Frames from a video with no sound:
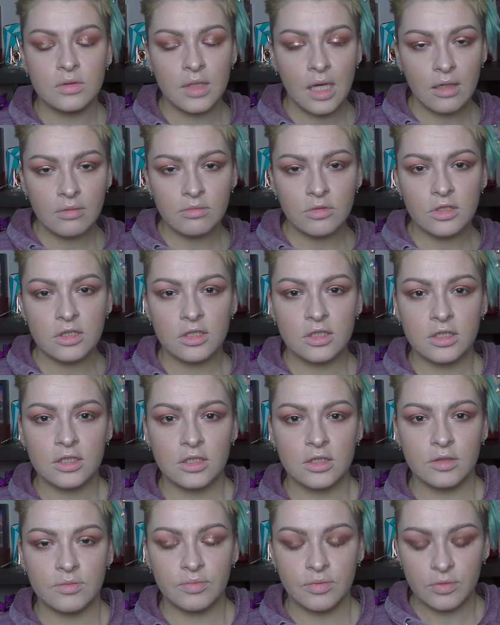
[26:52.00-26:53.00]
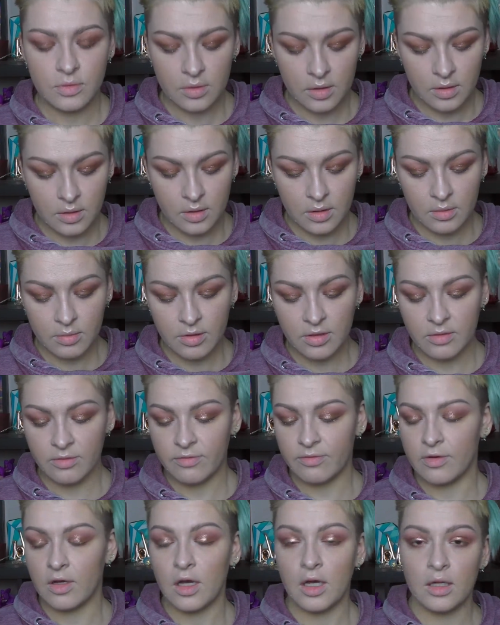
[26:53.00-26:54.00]
now I'm just gonna put a little bit
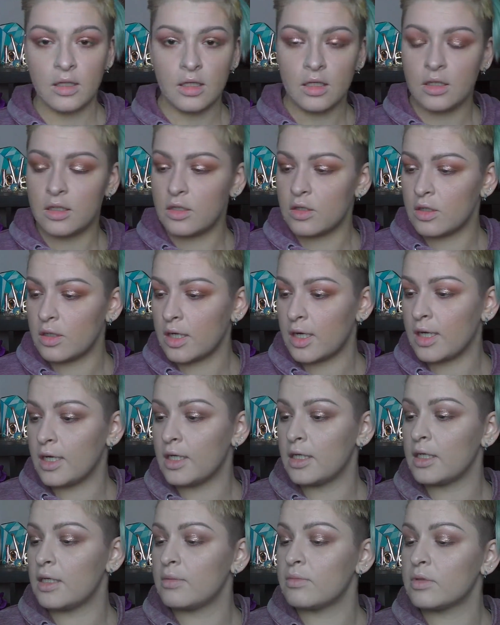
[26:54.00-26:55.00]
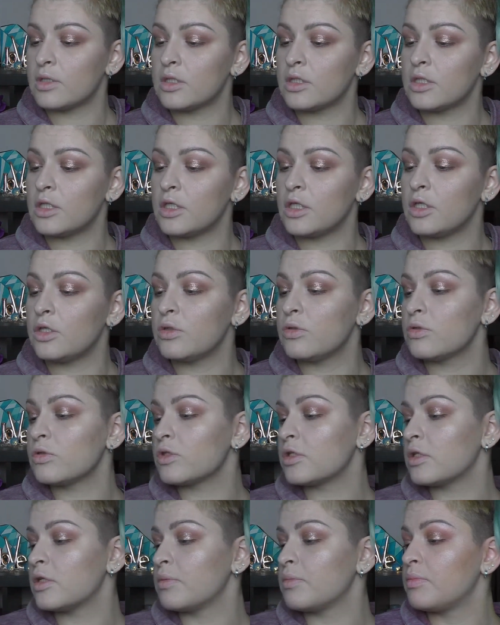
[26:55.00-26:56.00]
of eyeliner, and I'm gonna
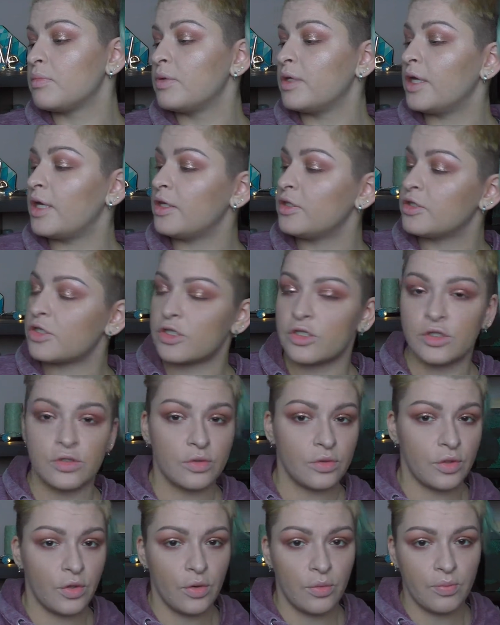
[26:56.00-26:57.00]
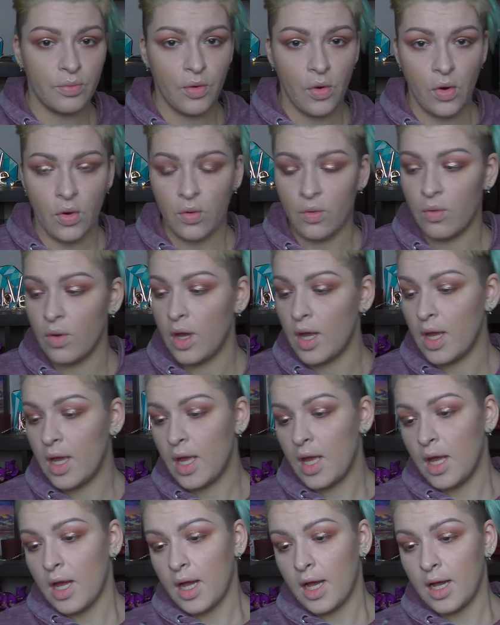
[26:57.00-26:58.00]
use the Beach Studio Pro
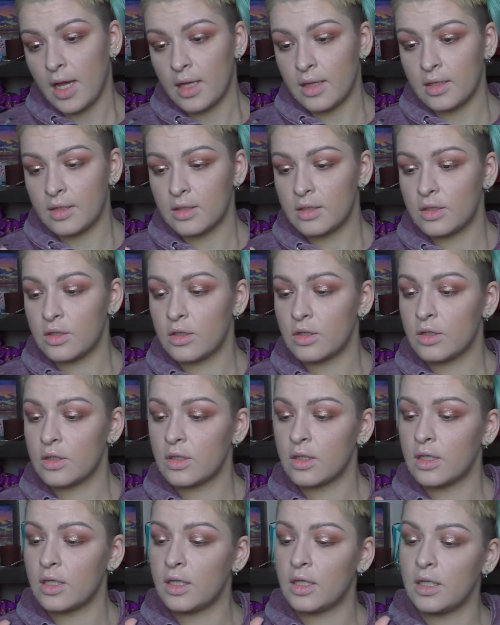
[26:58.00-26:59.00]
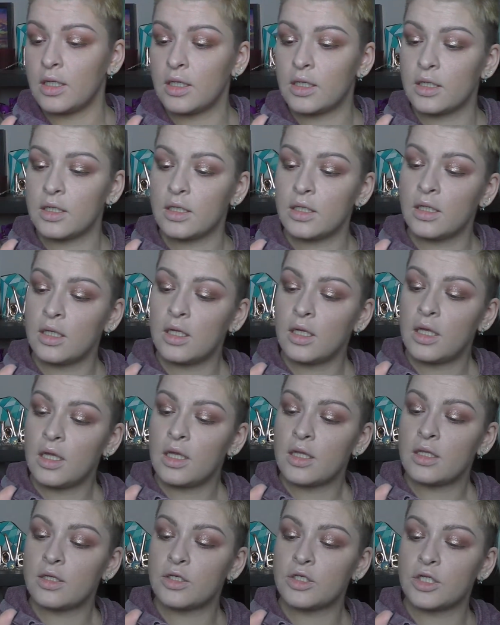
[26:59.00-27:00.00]
eyeliner in
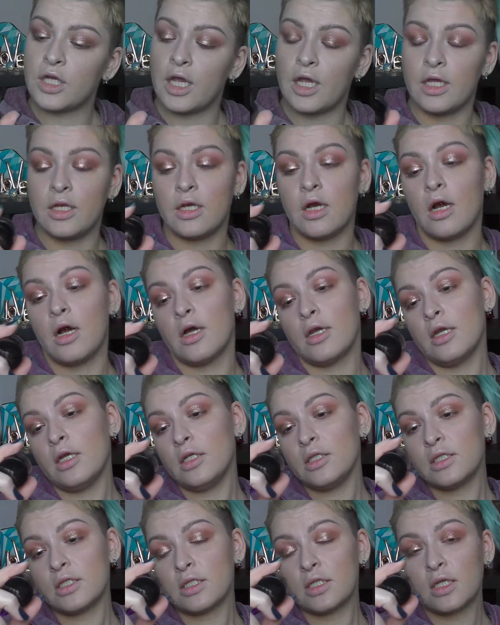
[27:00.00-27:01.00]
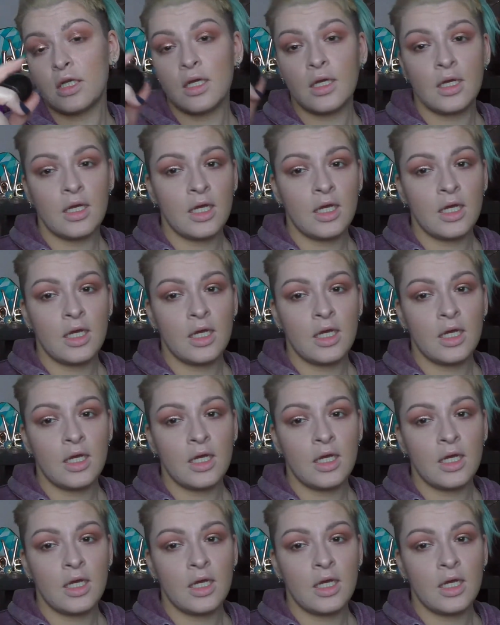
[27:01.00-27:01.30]
the shade Onyx.